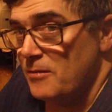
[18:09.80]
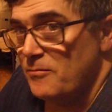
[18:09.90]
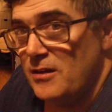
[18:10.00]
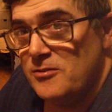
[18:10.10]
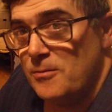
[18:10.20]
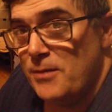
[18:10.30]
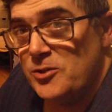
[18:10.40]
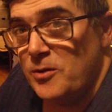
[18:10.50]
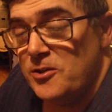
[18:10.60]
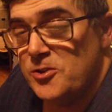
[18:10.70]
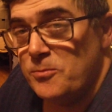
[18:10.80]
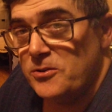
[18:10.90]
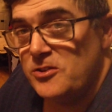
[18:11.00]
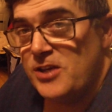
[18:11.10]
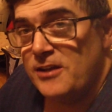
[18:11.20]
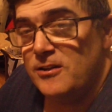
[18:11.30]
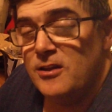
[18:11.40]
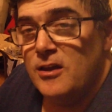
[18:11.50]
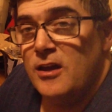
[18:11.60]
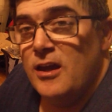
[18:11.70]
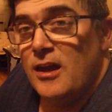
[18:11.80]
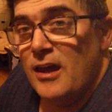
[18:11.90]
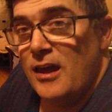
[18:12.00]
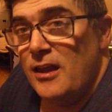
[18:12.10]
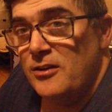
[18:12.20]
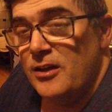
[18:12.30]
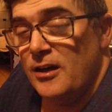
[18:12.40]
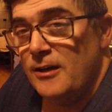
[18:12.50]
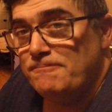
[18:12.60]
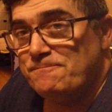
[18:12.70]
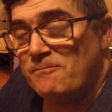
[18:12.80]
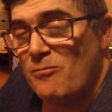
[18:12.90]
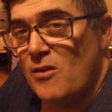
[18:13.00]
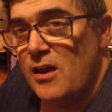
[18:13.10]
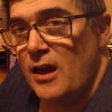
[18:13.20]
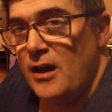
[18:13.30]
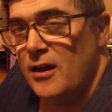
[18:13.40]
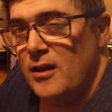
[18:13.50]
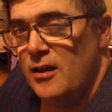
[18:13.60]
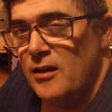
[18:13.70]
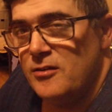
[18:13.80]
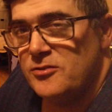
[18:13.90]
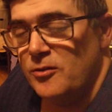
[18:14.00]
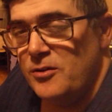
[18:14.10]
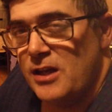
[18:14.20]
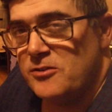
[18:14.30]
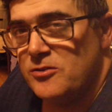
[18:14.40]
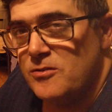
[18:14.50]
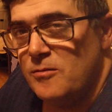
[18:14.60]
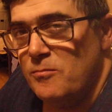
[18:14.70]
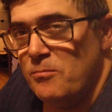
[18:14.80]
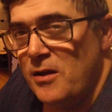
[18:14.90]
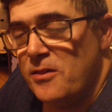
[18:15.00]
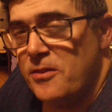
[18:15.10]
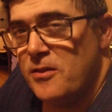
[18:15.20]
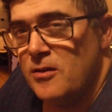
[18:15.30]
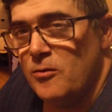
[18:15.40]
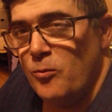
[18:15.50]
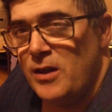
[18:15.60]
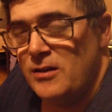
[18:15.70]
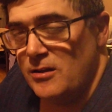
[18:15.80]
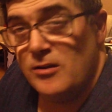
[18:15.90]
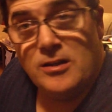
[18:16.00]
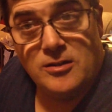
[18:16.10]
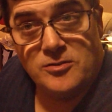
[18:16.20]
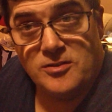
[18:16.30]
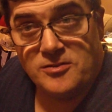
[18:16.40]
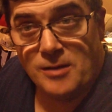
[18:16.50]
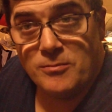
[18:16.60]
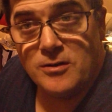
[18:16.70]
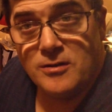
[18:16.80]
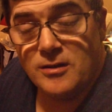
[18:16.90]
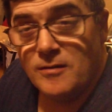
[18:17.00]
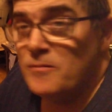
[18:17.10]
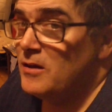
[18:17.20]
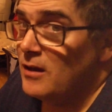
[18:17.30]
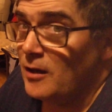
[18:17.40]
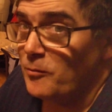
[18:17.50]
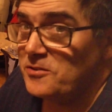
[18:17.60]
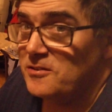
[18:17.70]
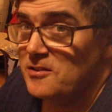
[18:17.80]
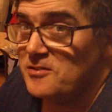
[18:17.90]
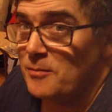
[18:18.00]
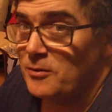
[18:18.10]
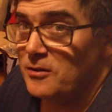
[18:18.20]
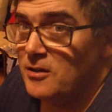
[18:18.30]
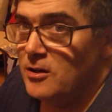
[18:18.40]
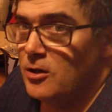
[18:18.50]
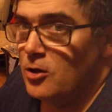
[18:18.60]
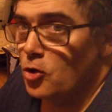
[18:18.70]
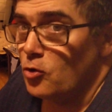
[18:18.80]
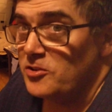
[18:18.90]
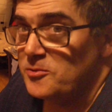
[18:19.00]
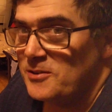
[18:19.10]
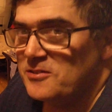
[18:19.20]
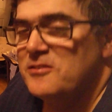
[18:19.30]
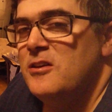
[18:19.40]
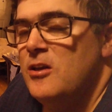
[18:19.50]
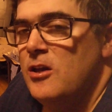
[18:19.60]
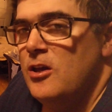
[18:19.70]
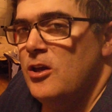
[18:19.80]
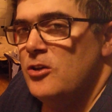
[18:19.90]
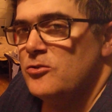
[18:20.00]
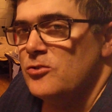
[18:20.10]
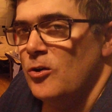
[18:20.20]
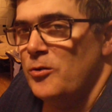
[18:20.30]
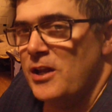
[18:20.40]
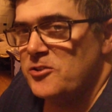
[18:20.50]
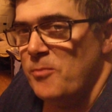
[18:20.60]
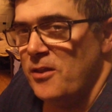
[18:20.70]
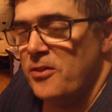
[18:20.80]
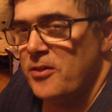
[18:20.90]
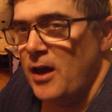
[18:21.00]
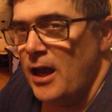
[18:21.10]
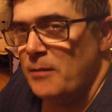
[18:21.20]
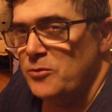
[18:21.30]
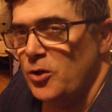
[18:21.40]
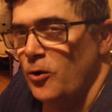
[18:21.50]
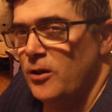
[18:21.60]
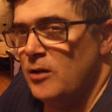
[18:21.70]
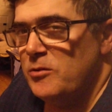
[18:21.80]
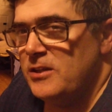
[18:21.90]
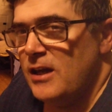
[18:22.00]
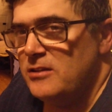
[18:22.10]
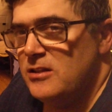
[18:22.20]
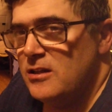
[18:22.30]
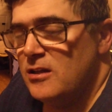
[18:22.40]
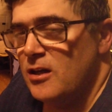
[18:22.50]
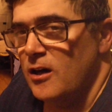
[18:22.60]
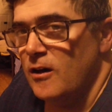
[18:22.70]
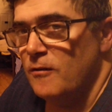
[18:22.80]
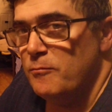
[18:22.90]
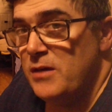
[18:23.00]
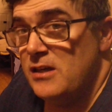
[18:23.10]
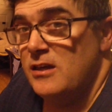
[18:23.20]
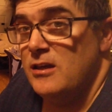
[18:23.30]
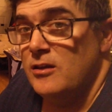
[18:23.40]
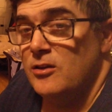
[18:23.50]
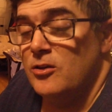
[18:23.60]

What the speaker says: It's the best way to support the channel, and. So next month, when it is December, and what's in December? Christmas. So next month, I am toying with the idea of making